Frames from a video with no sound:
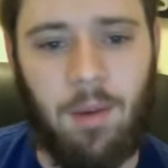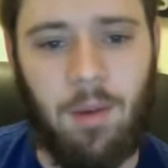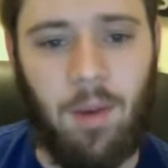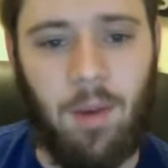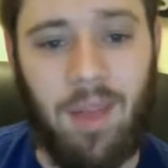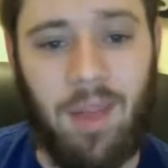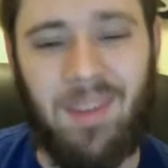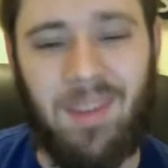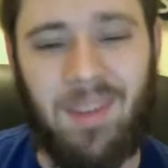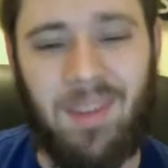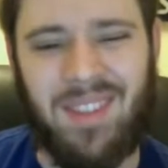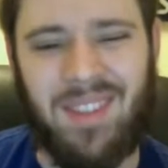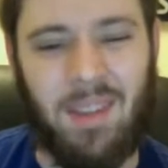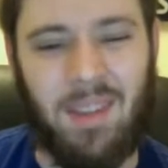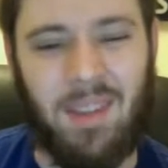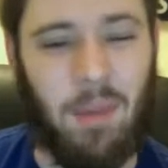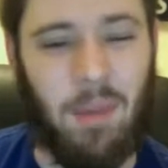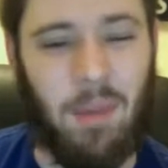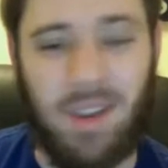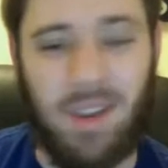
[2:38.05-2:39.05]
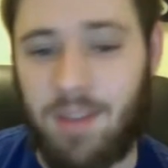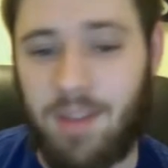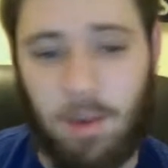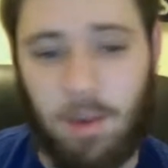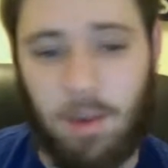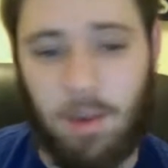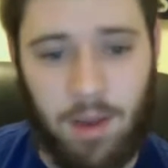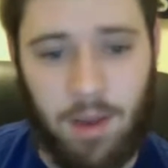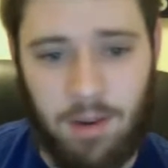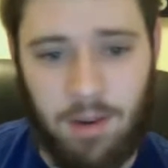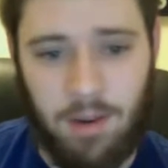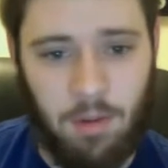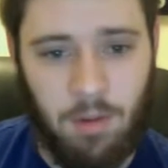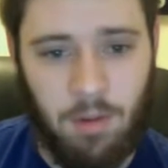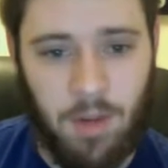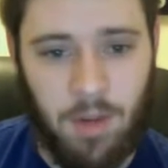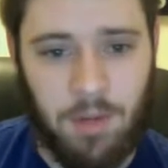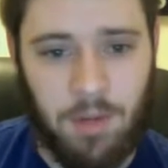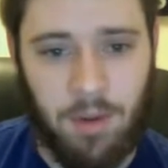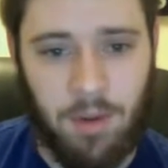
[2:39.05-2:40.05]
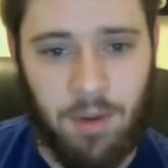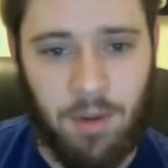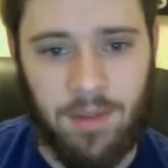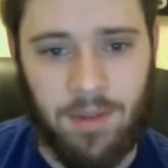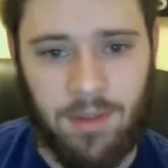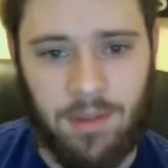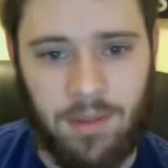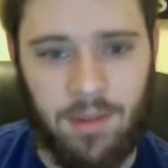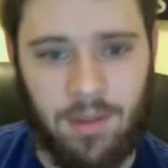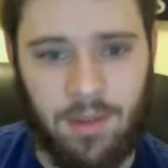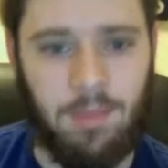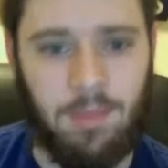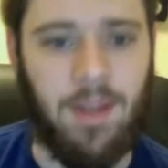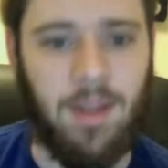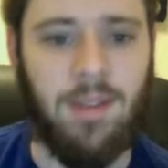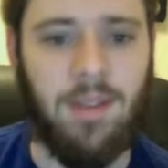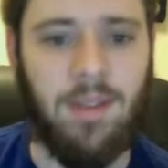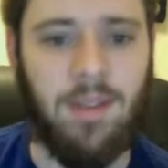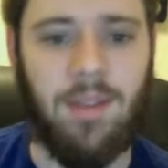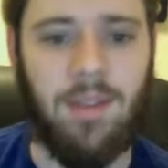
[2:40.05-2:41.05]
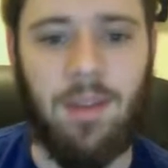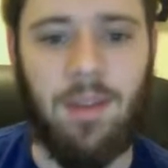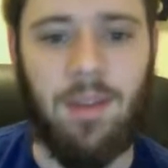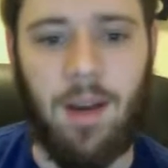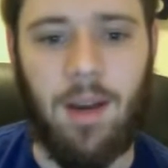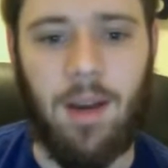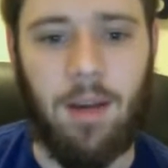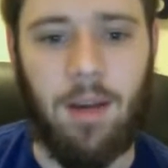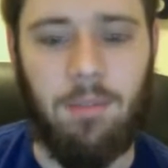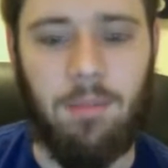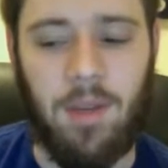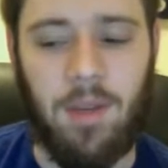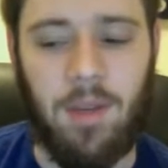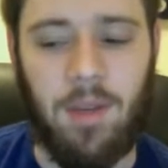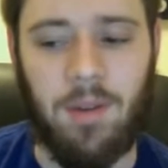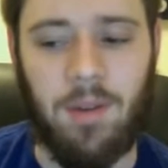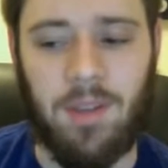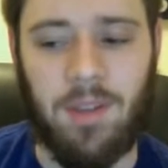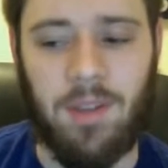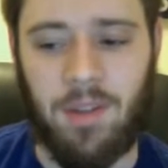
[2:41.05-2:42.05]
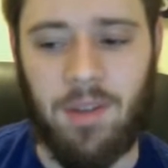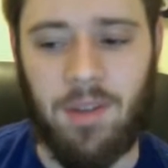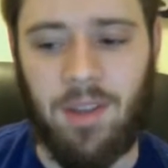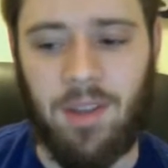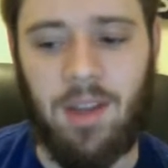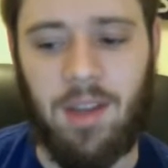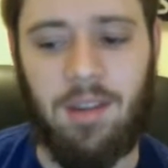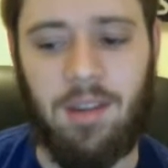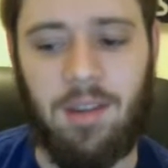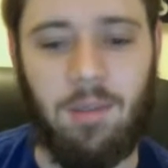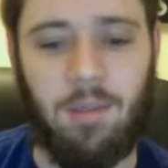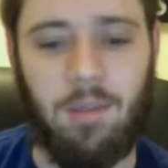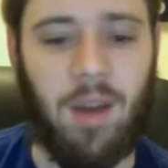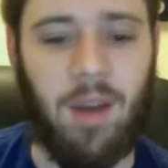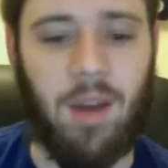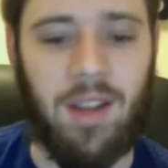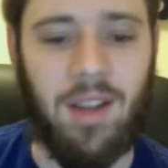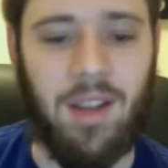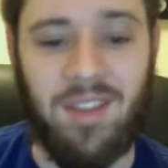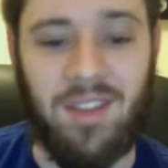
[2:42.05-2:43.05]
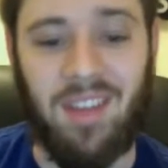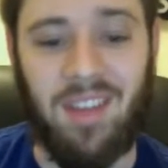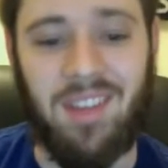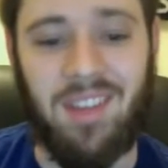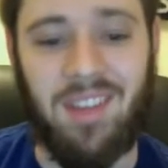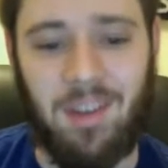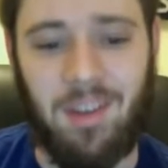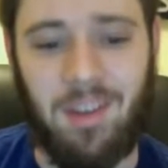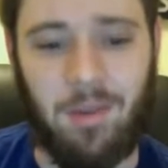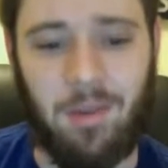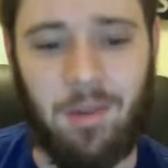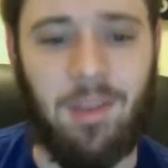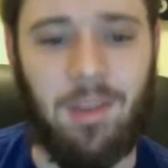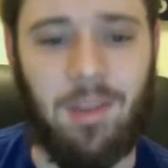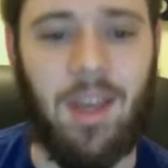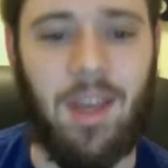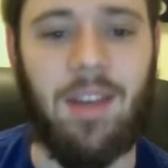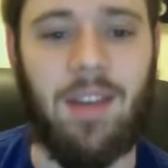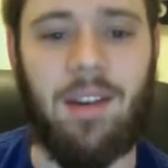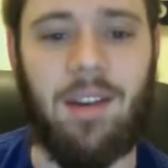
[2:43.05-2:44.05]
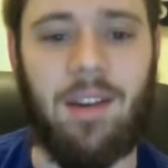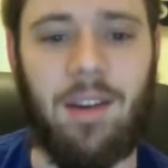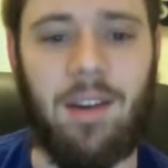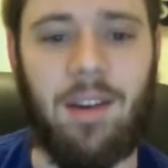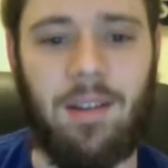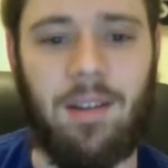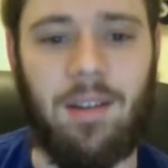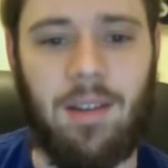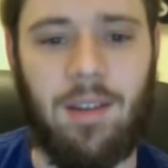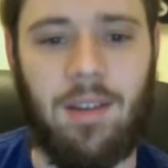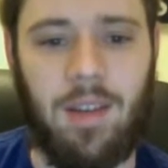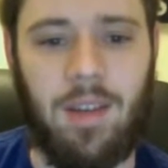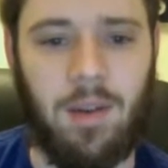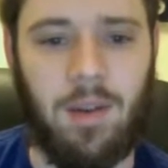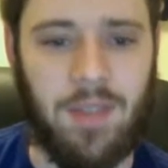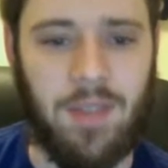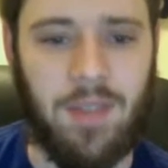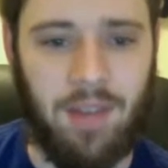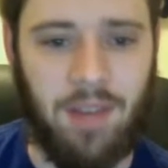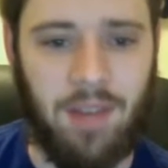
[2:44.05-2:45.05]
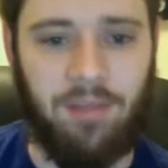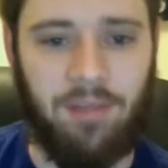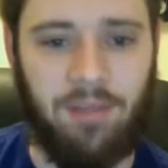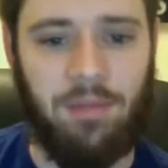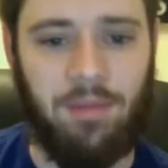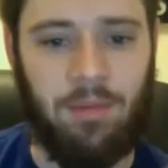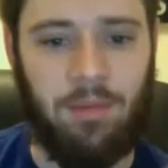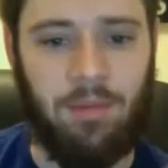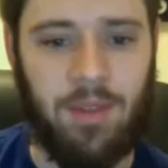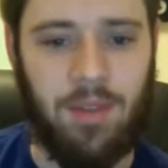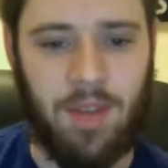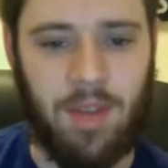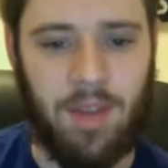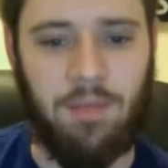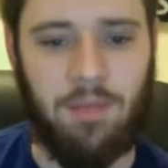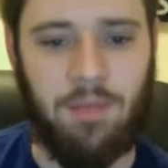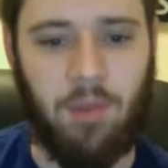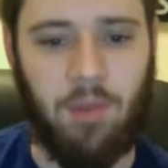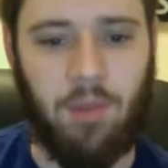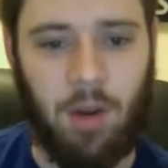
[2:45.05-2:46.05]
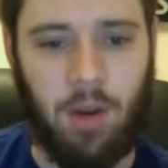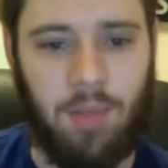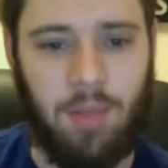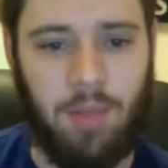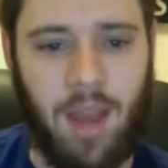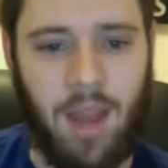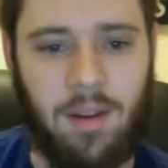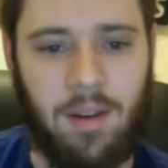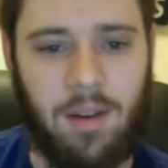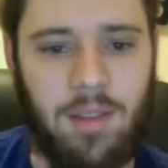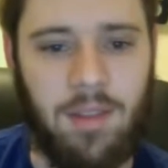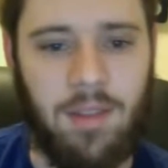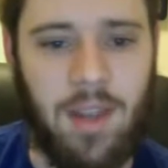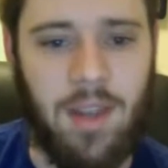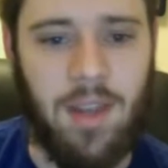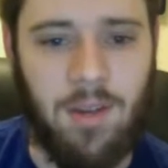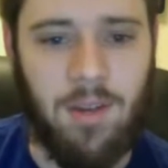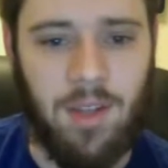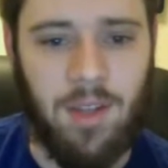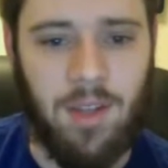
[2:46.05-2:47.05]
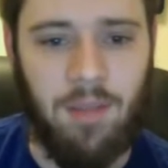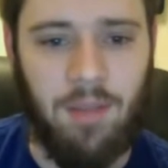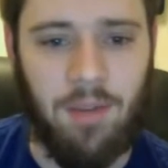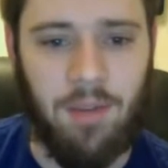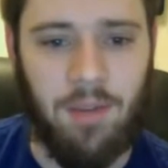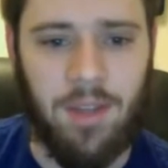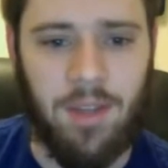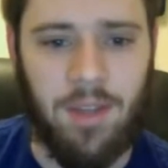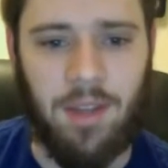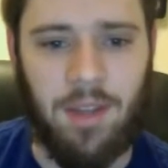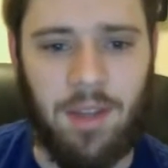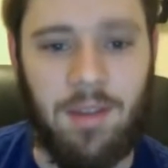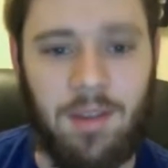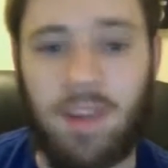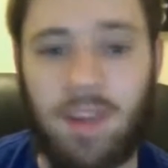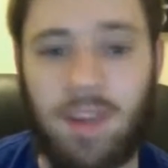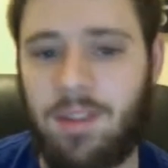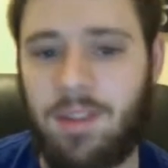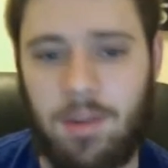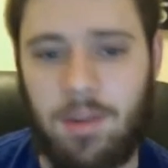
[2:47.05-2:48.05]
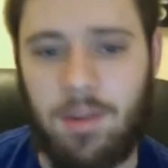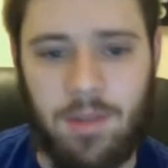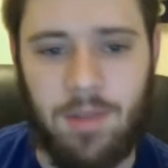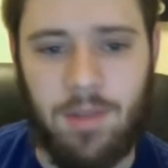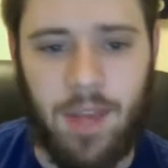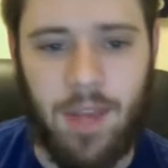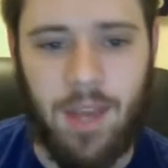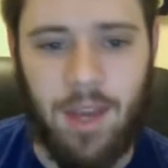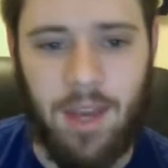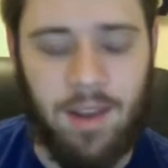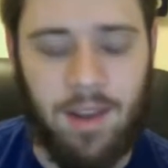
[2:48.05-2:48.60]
Well, that means that your body's not ready to do a bench press. It means essentially that your body is telling you that it's kind of drawing back on the energy level, telling you not to use that.